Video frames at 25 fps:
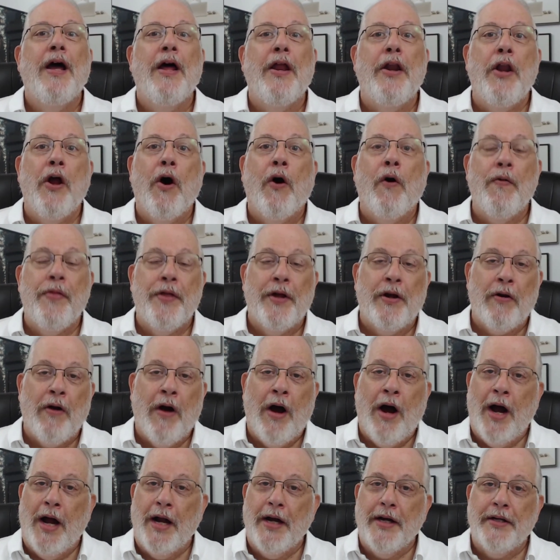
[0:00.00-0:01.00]
No, there
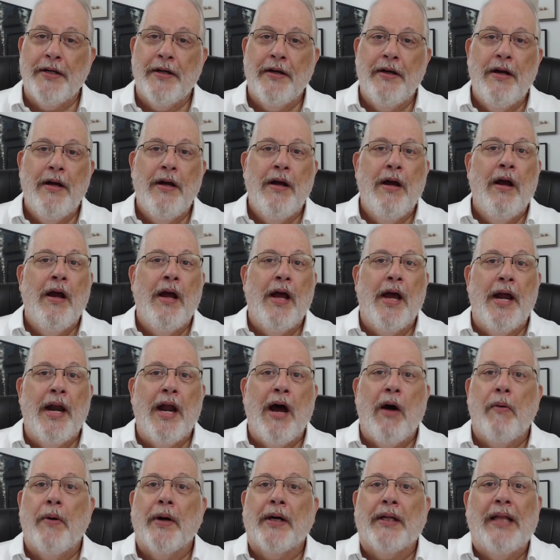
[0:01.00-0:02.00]
aren't. In
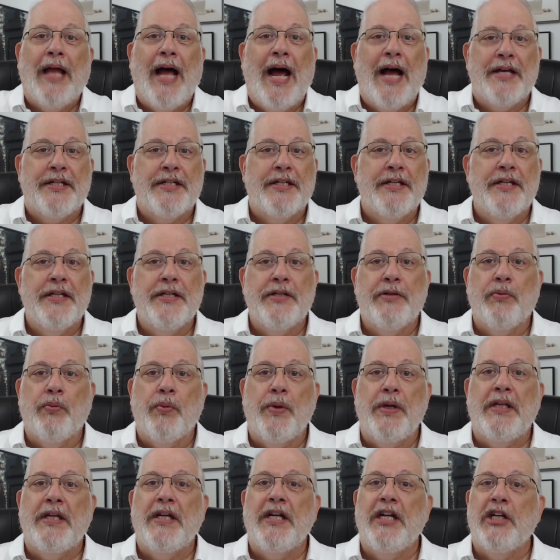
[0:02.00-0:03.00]
our classes,
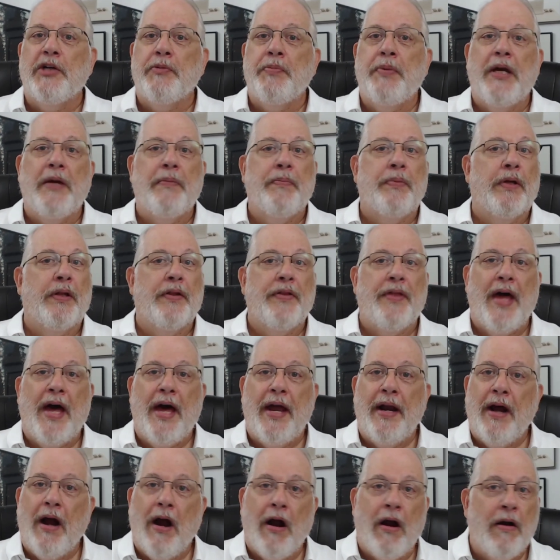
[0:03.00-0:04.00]
we teach people
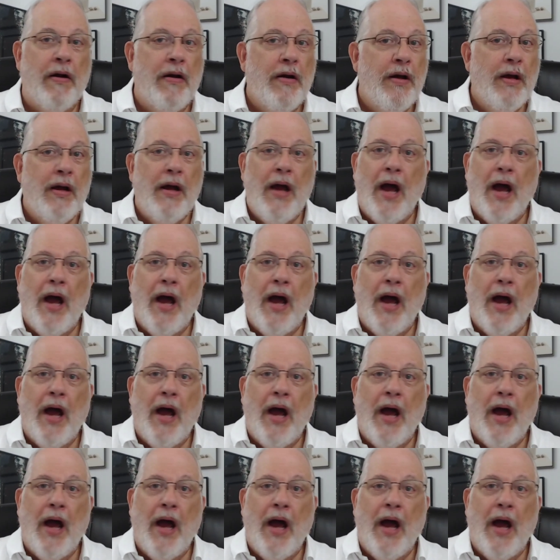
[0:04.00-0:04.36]
that are